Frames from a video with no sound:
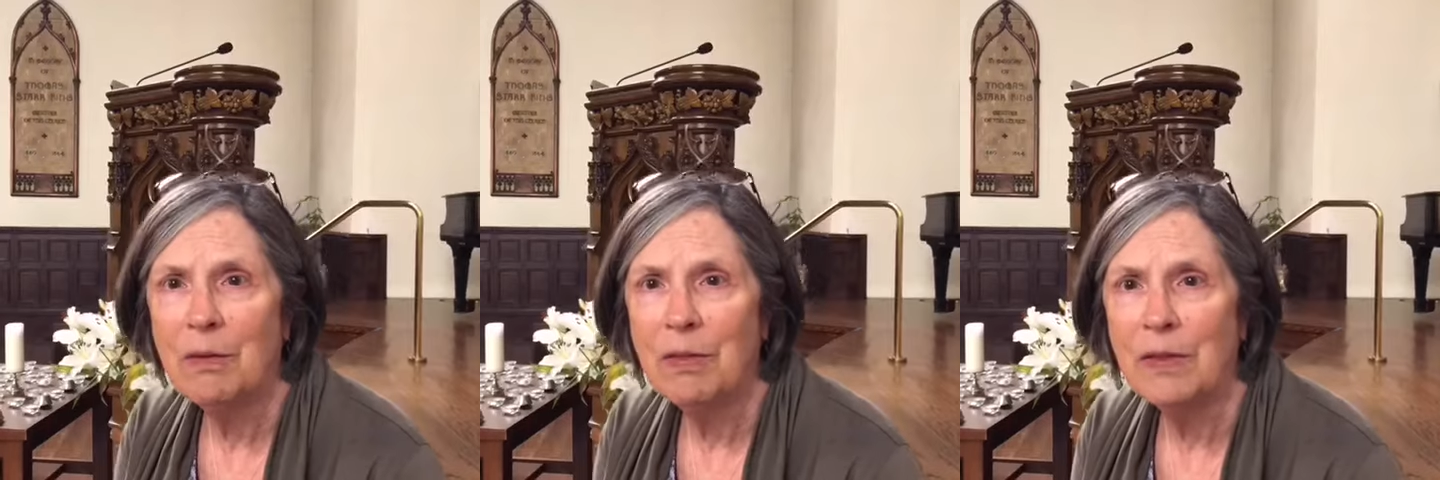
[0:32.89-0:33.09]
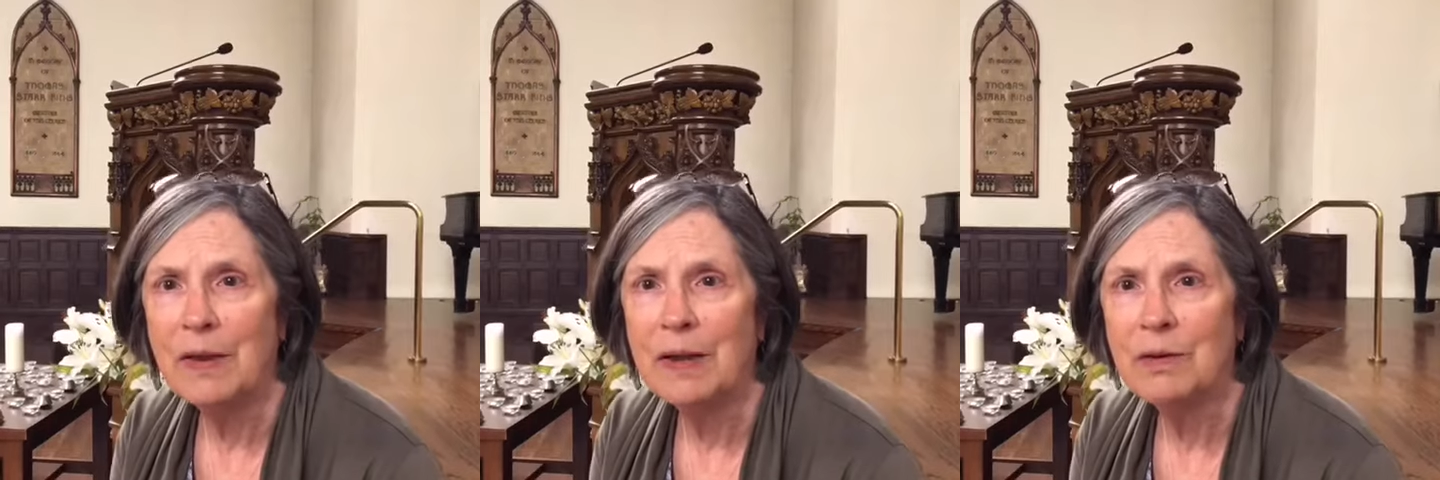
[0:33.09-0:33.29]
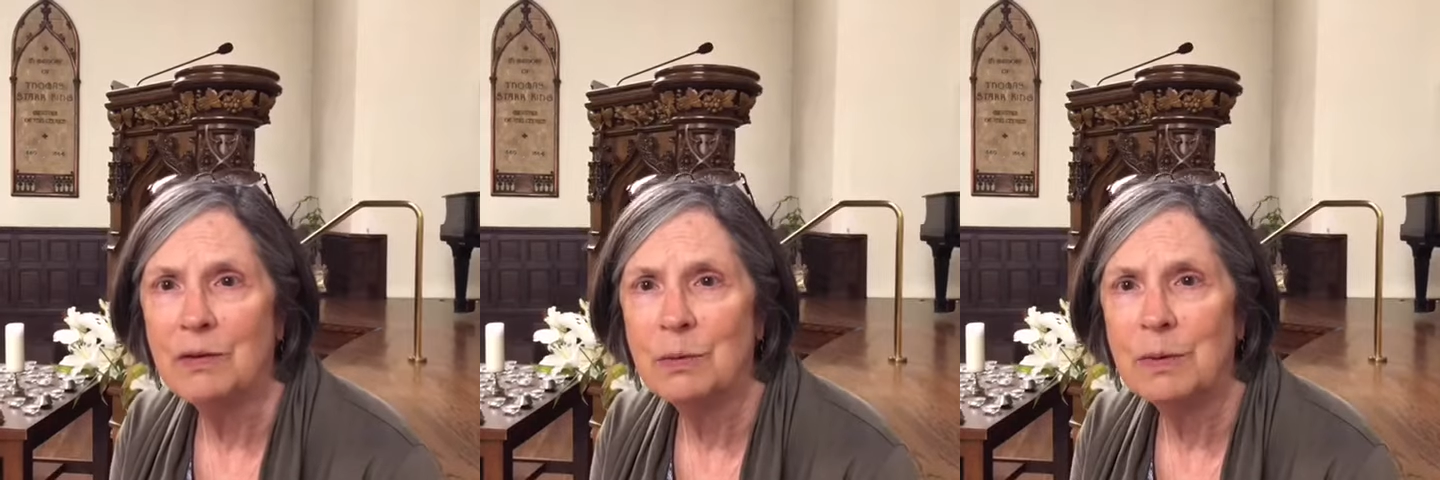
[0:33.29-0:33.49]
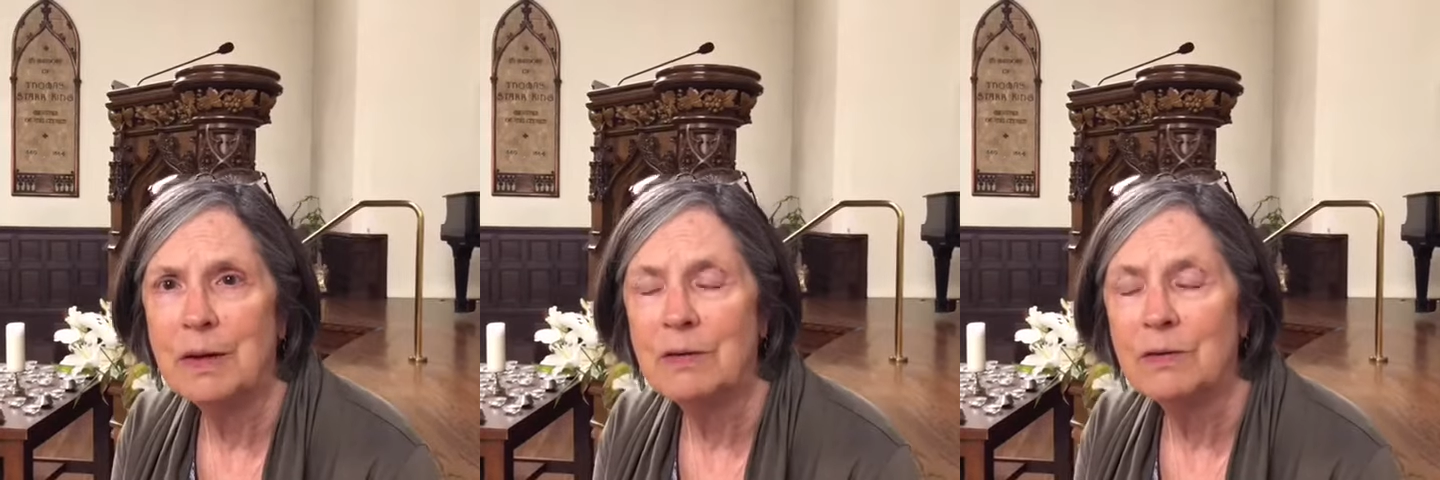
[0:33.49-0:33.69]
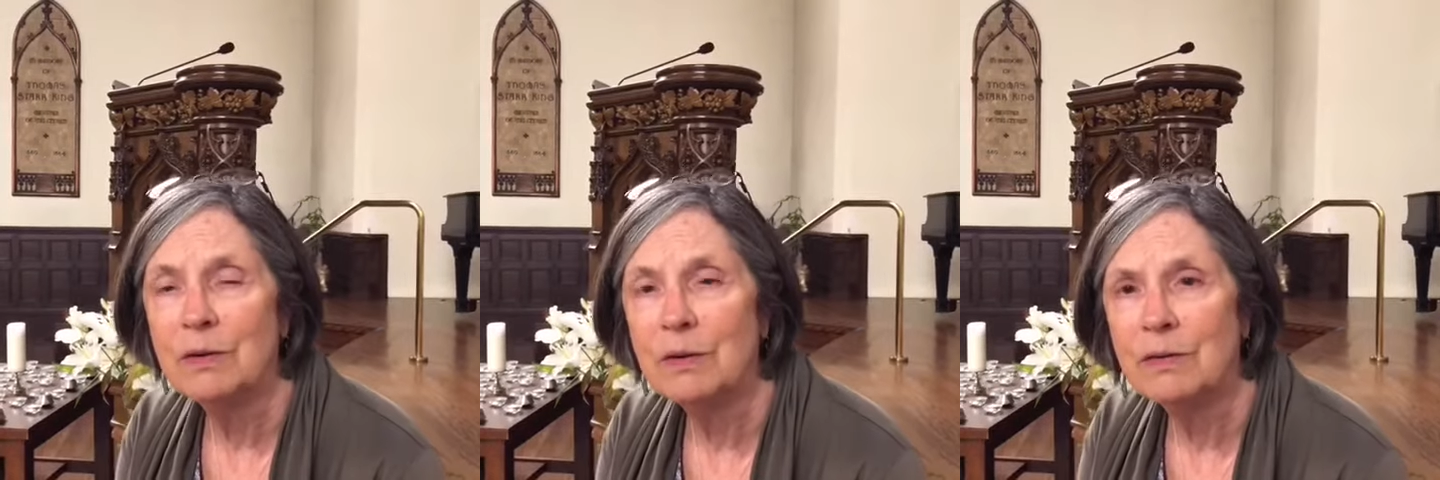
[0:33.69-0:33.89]
things when he
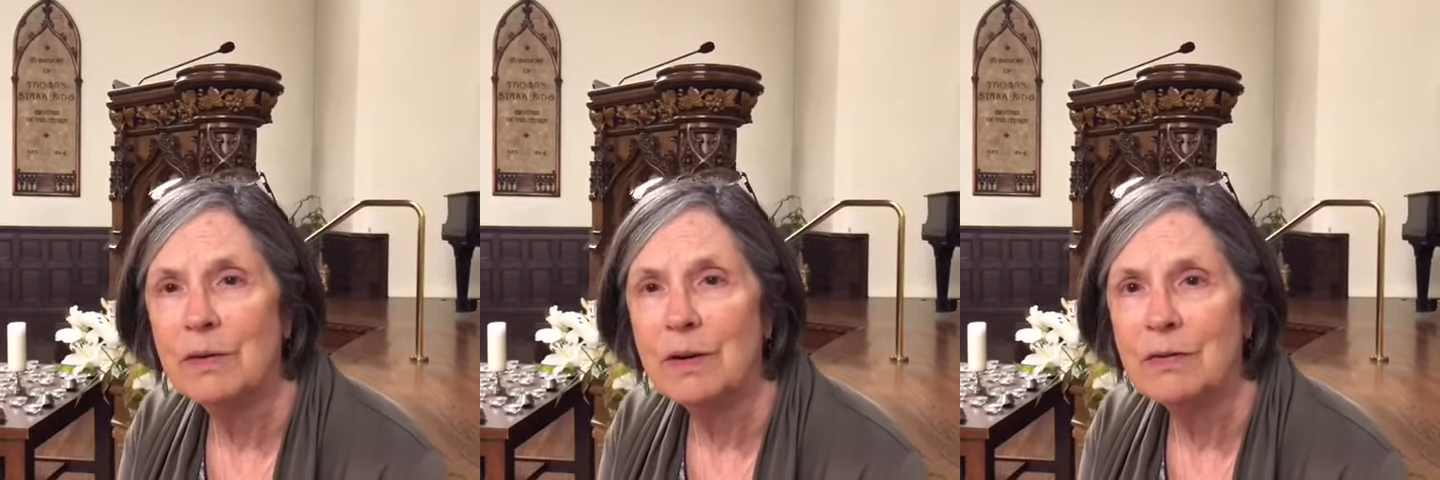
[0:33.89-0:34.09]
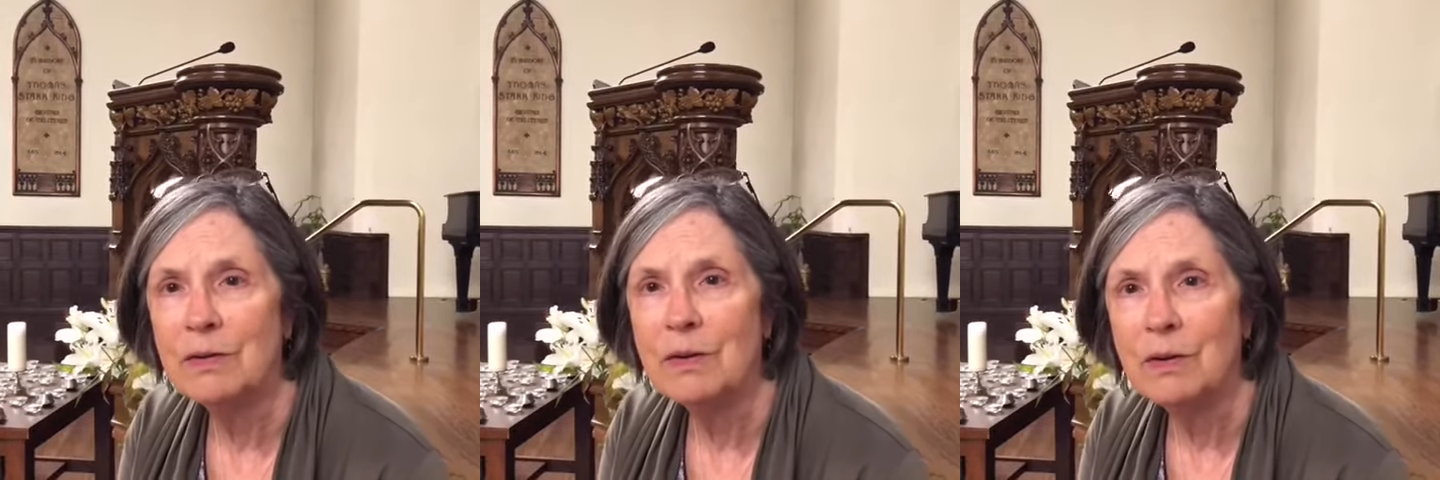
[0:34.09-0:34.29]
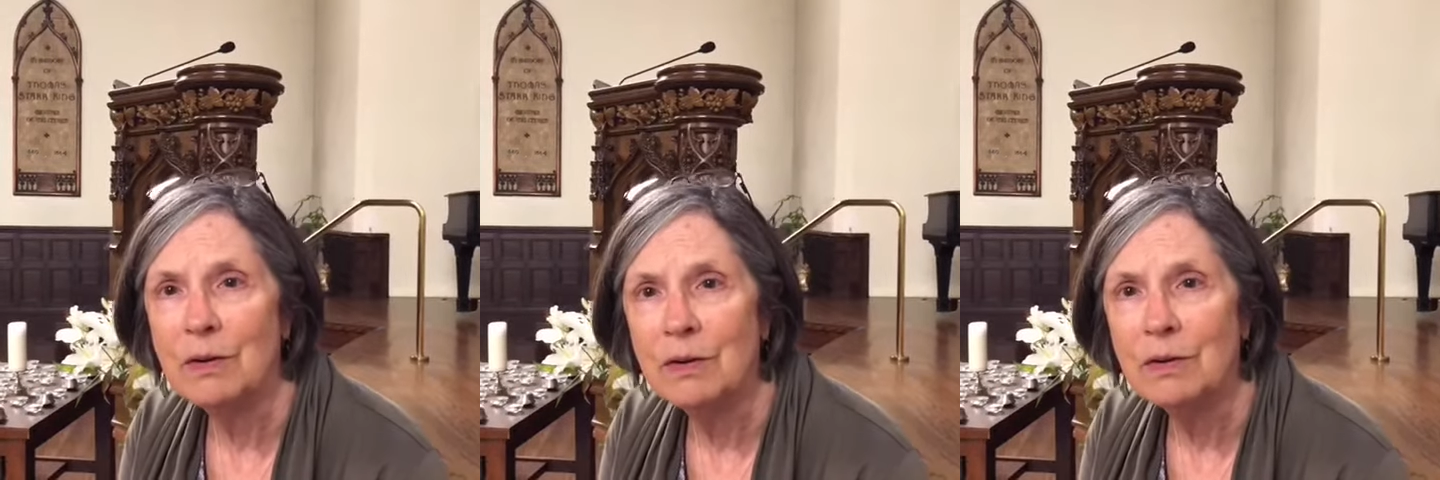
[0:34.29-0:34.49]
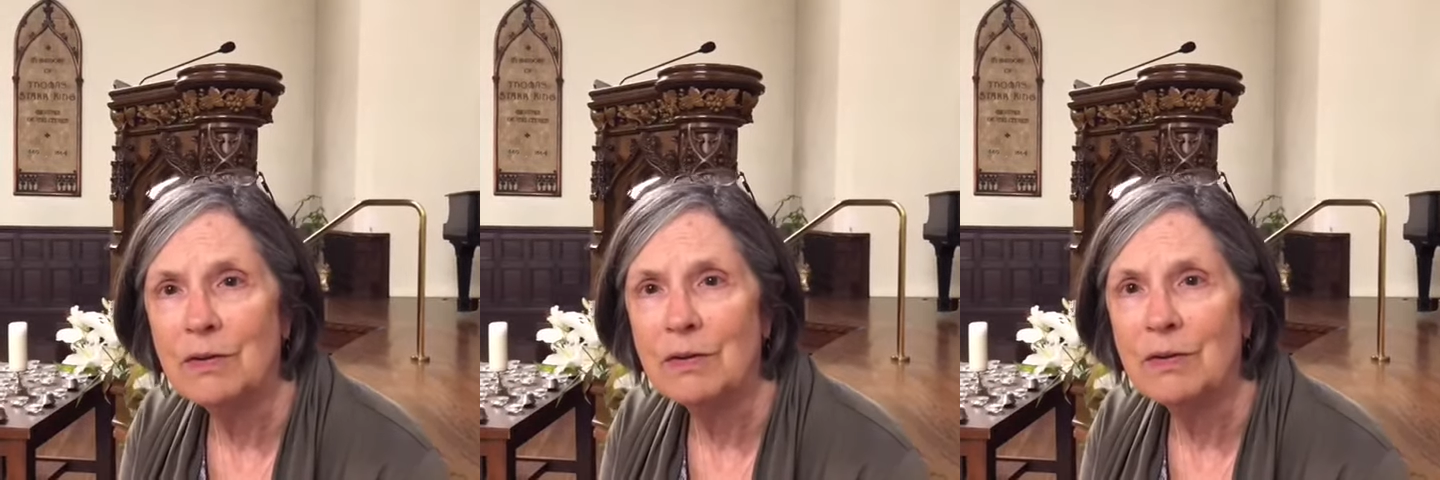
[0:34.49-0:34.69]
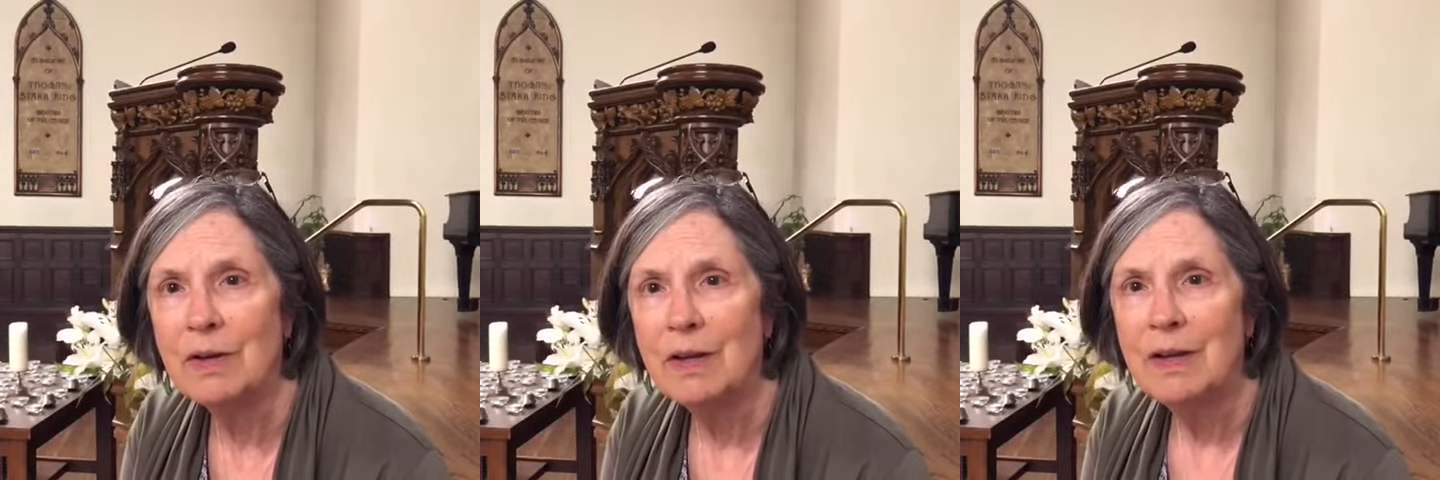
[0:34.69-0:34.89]
served as a nurse